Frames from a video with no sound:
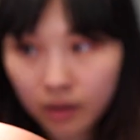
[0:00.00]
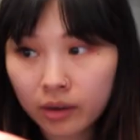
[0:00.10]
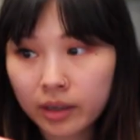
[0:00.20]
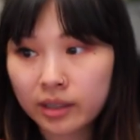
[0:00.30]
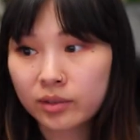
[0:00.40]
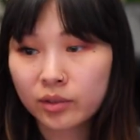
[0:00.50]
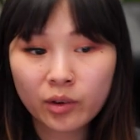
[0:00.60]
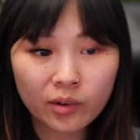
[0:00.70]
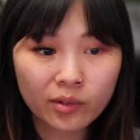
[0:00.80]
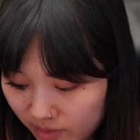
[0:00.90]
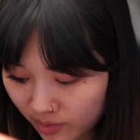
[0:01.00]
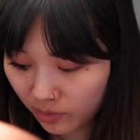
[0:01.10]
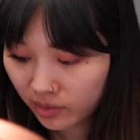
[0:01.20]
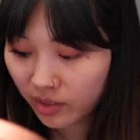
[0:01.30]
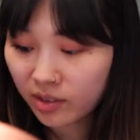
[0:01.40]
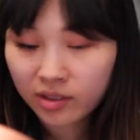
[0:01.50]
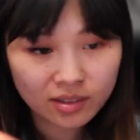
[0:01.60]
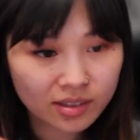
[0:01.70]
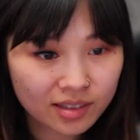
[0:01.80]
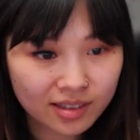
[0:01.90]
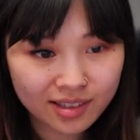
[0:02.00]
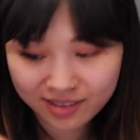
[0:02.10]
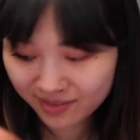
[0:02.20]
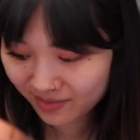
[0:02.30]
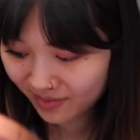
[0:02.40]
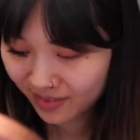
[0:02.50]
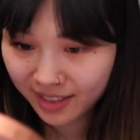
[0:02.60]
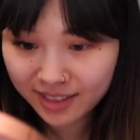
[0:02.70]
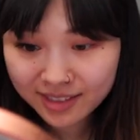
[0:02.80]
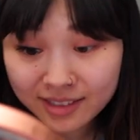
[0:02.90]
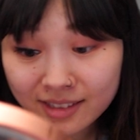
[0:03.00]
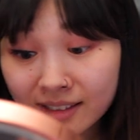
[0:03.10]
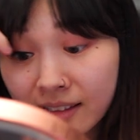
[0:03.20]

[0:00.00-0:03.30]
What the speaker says: Okay, so don't use this.